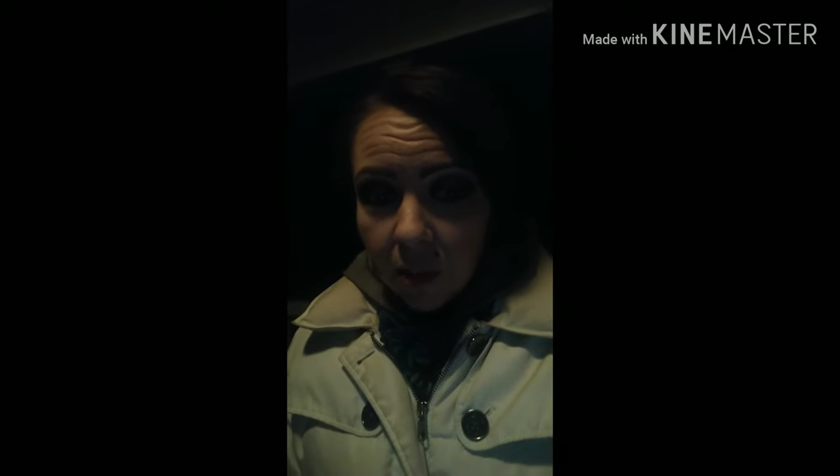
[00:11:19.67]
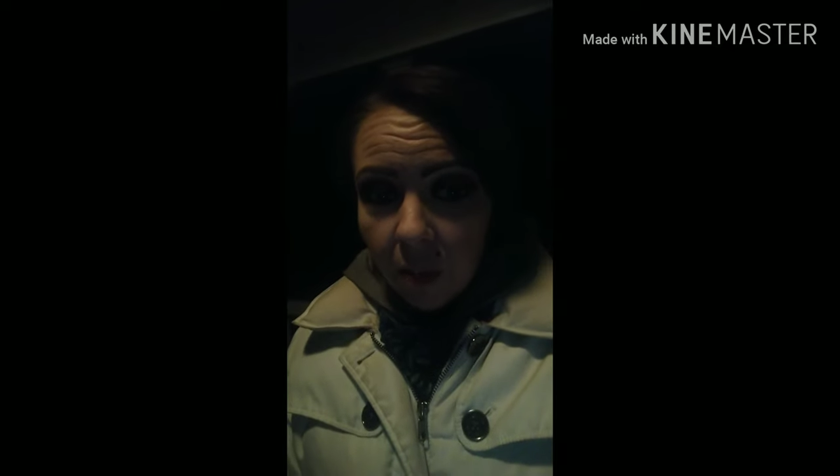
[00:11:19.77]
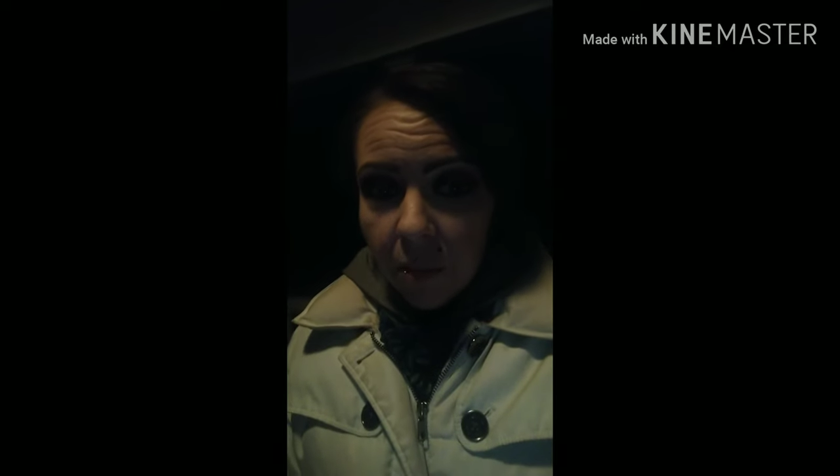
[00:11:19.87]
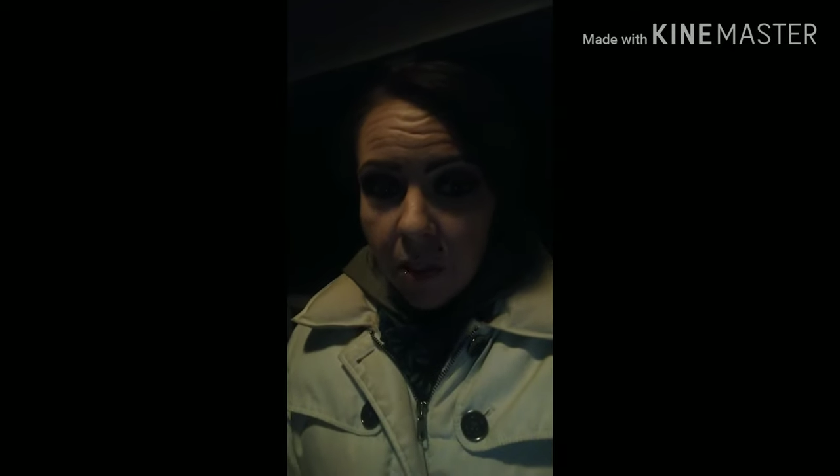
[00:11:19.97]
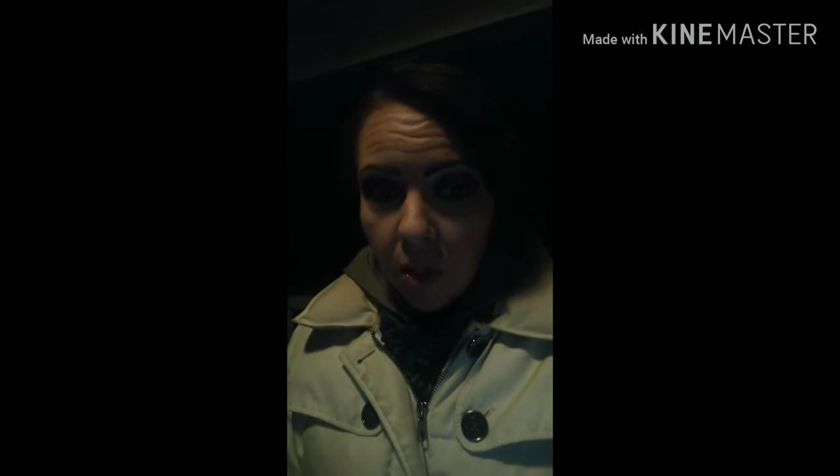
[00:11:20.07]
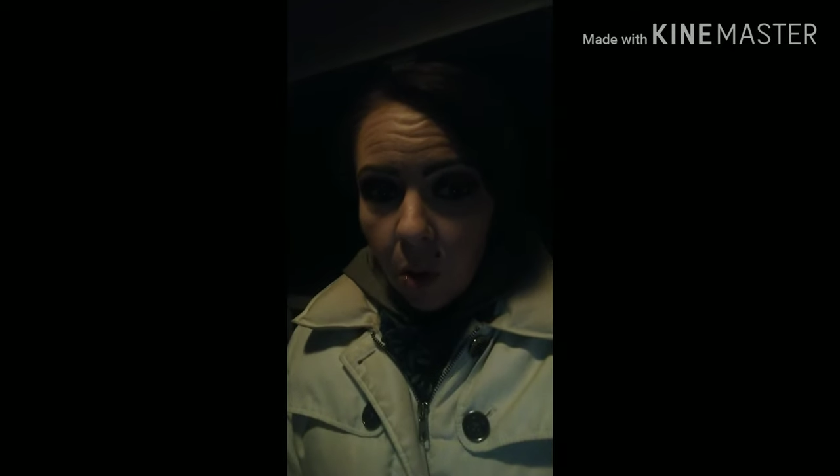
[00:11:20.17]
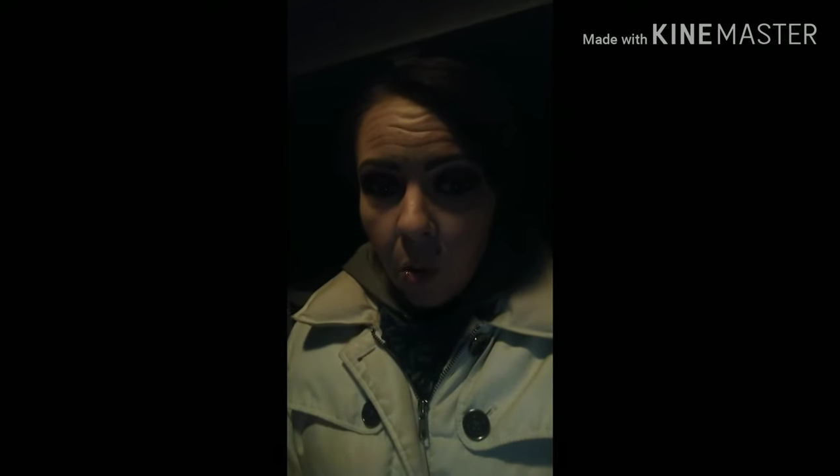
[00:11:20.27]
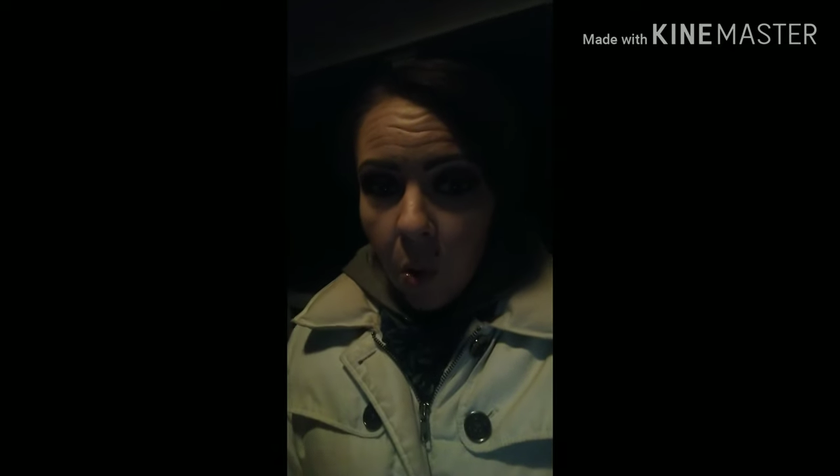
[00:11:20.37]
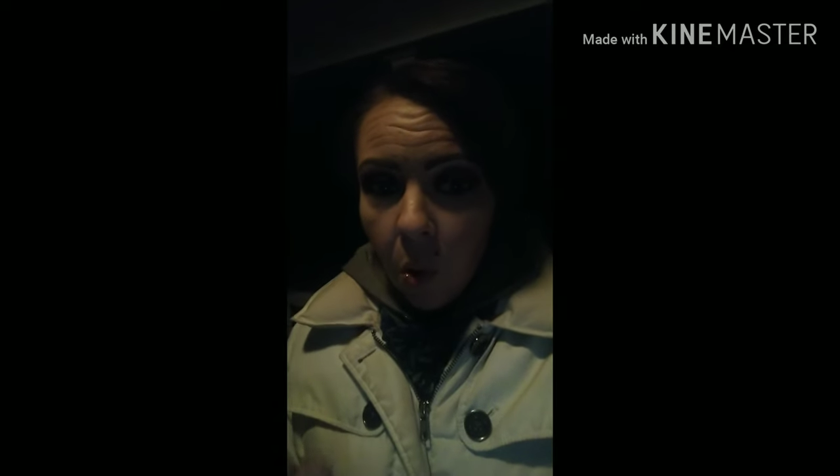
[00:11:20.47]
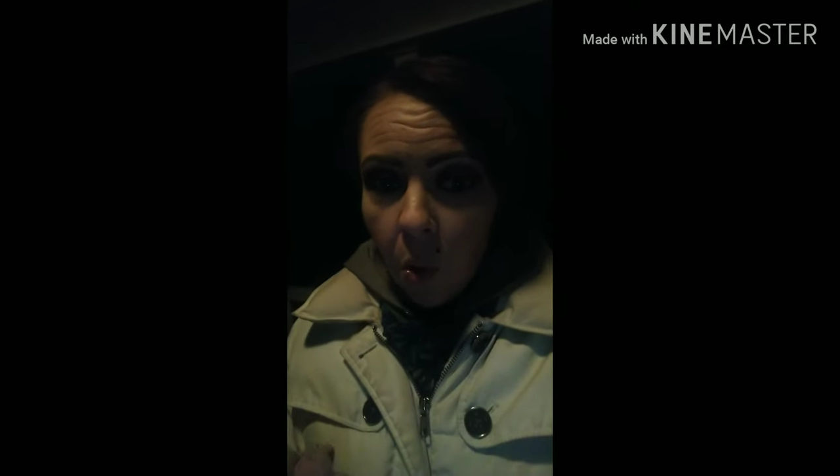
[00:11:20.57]
Let me
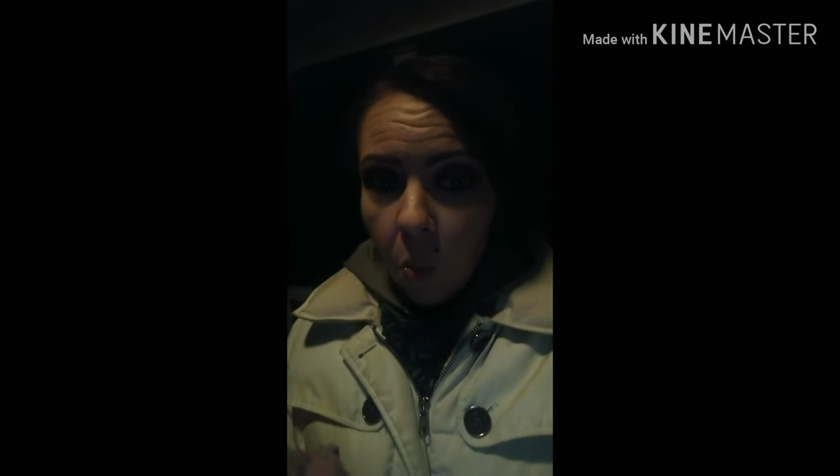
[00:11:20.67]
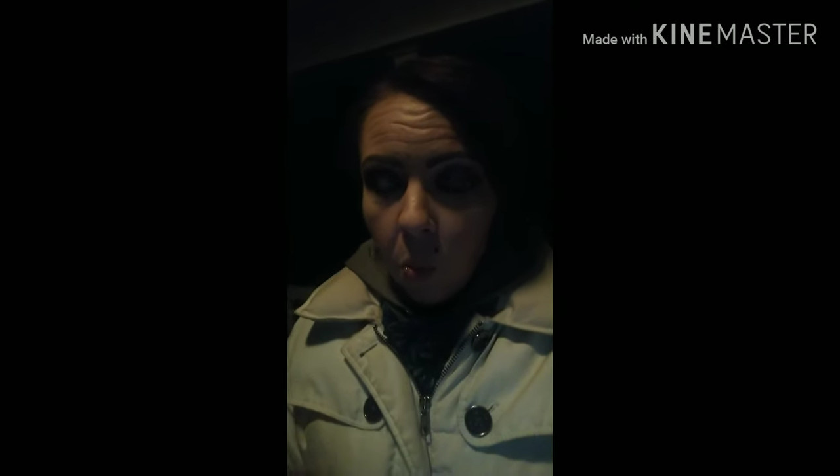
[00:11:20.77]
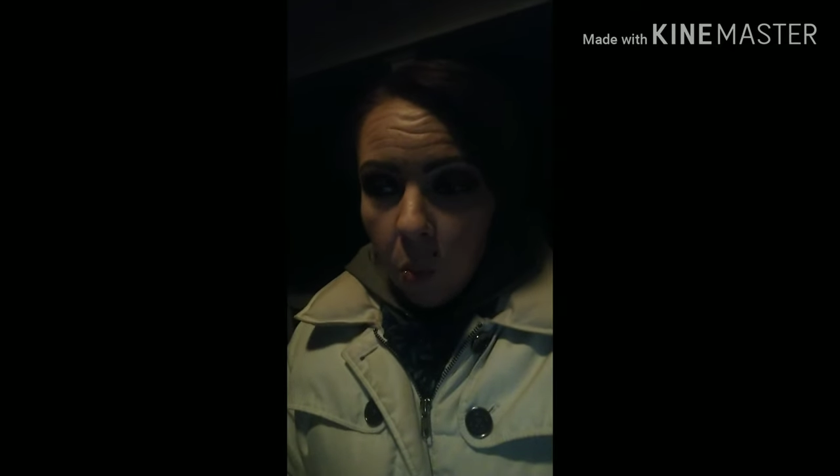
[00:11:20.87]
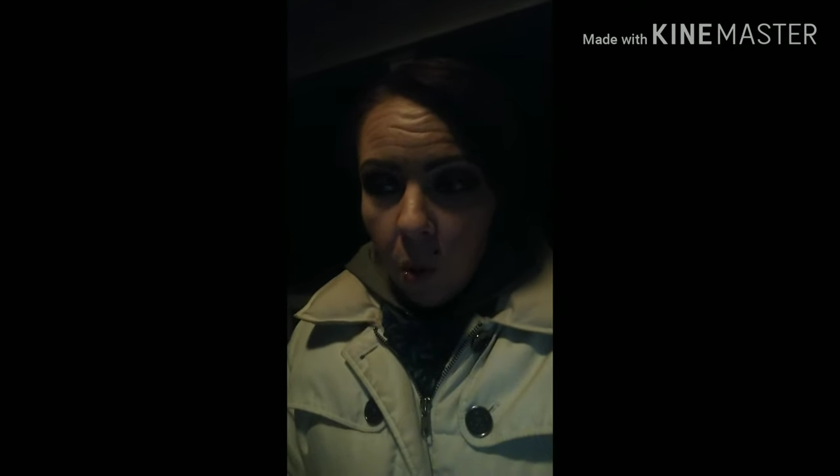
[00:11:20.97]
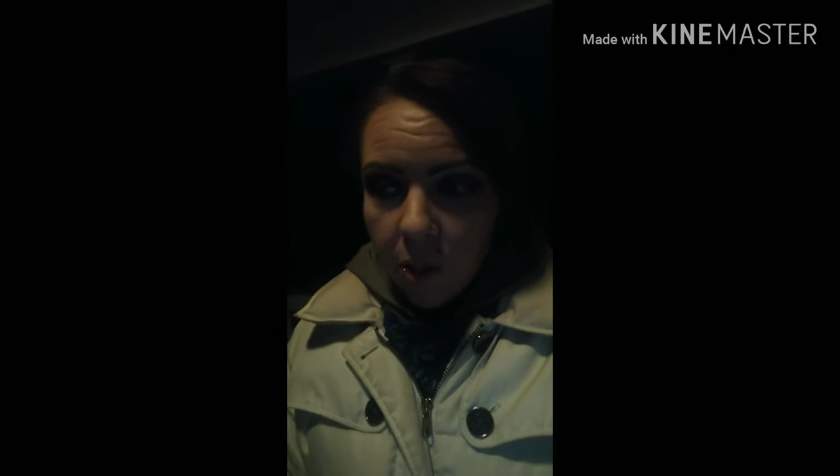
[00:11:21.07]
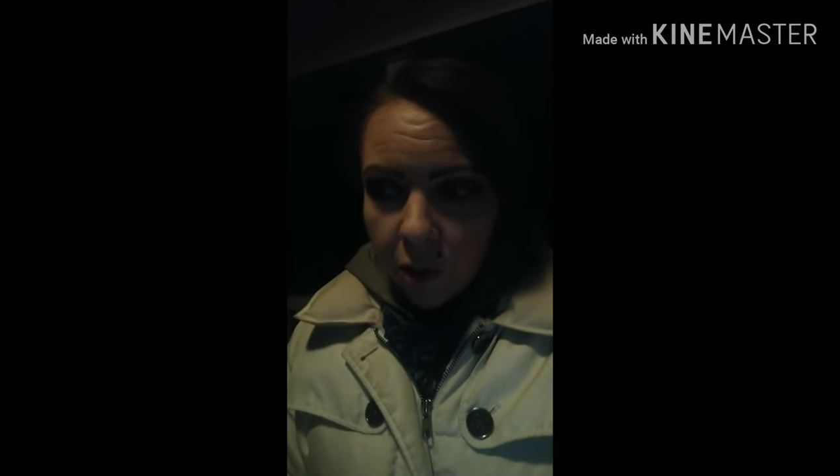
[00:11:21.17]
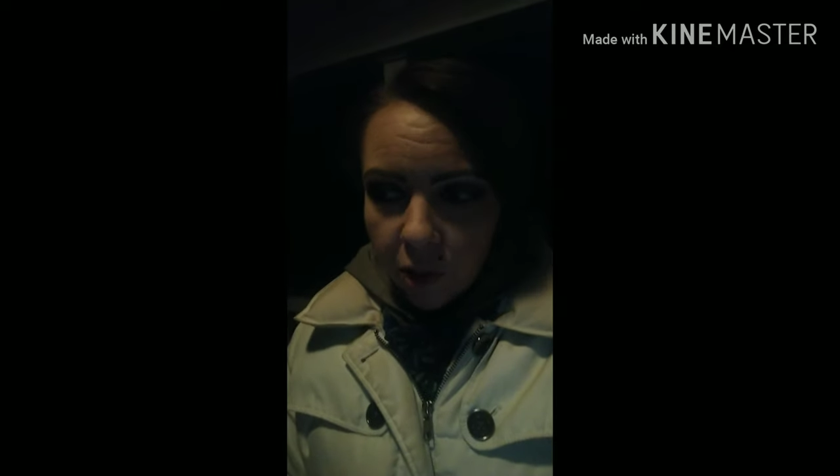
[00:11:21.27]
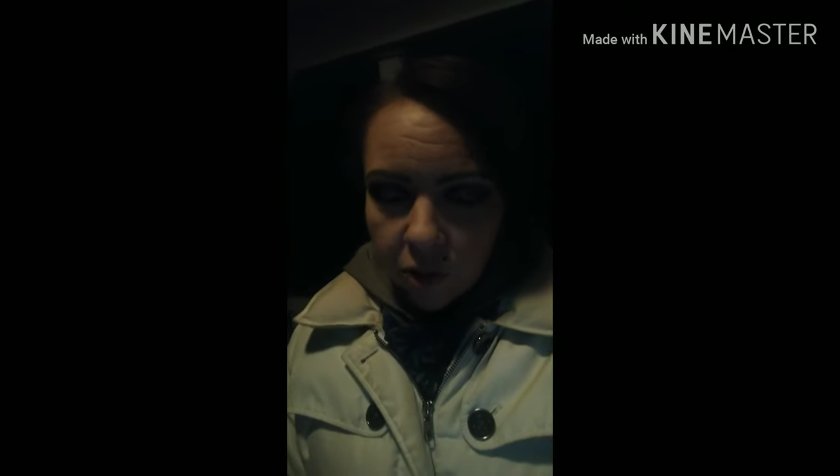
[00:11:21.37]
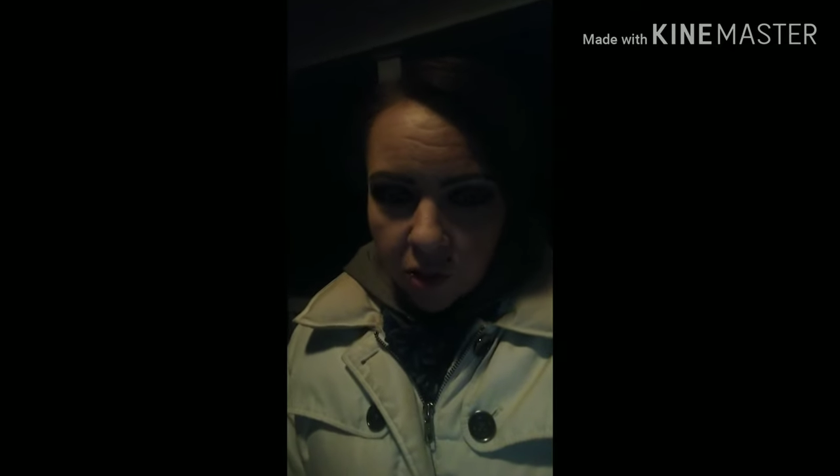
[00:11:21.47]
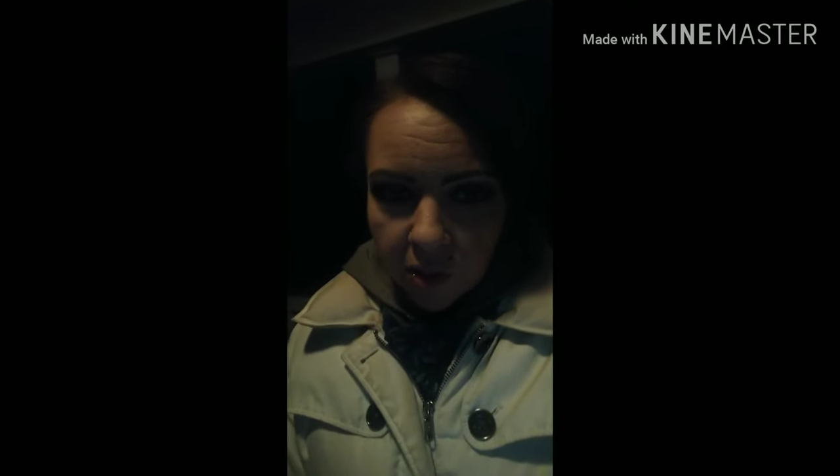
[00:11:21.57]
know what
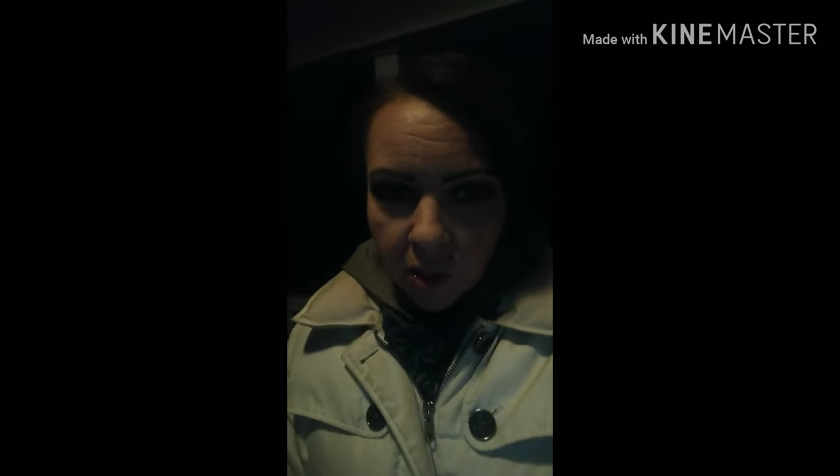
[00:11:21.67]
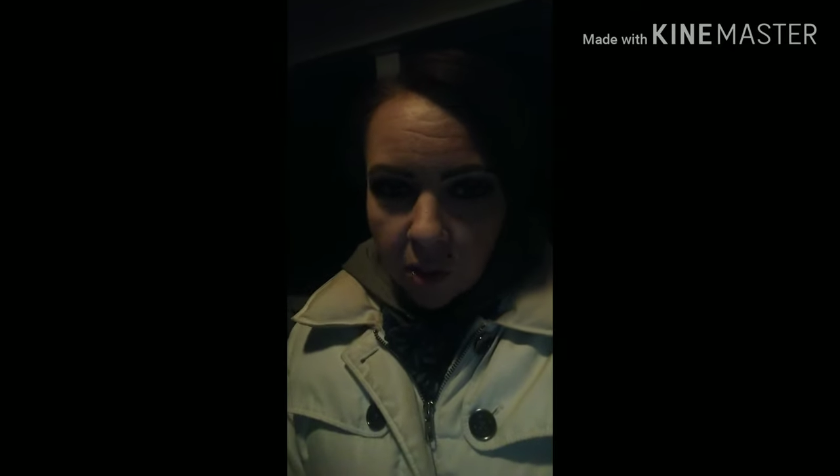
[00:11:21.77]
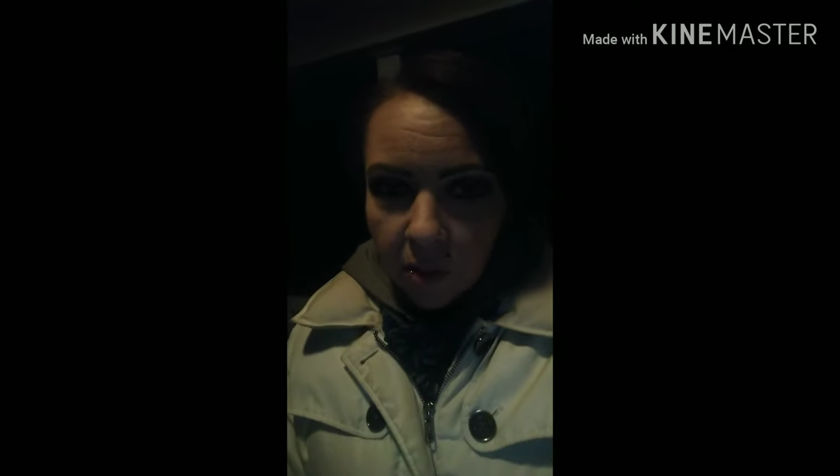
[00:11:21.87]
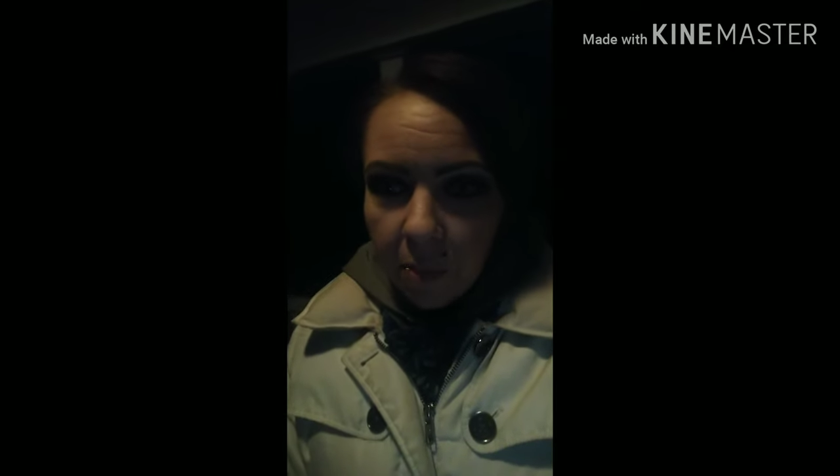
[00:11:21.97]
your interests are.